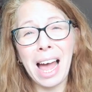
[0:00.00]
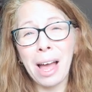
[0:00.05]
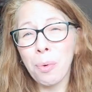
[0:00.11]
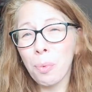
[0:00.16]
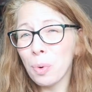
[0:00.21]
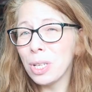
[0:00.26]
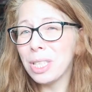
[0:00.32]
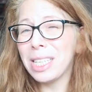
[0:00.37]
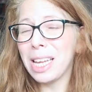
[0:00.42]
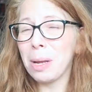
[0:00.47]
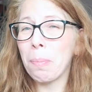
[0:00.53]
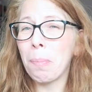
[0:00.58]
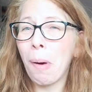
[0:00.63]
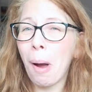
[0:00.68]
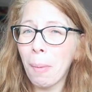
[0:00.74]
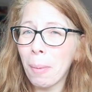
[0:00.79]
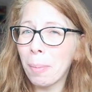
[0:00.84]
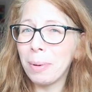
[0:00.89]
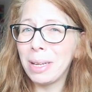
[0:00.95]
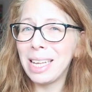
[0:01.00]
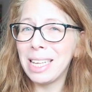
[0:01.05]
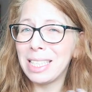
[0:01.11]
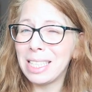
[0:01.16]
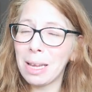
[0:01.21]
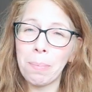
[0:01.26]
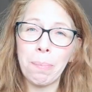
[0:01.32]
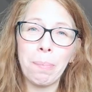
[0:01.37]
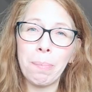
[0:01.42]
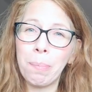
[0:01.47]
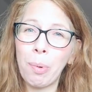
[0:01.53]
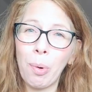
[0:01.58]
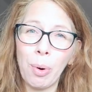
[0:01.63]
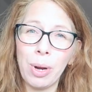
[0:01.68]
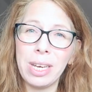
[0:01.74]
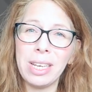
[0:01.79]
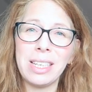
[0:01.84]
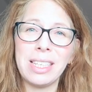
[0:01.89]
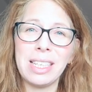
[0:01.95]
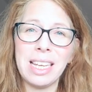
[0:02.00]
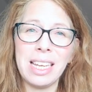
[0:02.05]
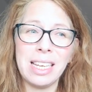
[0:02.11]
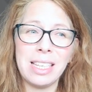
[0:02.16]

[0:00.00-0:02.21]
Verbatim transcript: I would say probably at some point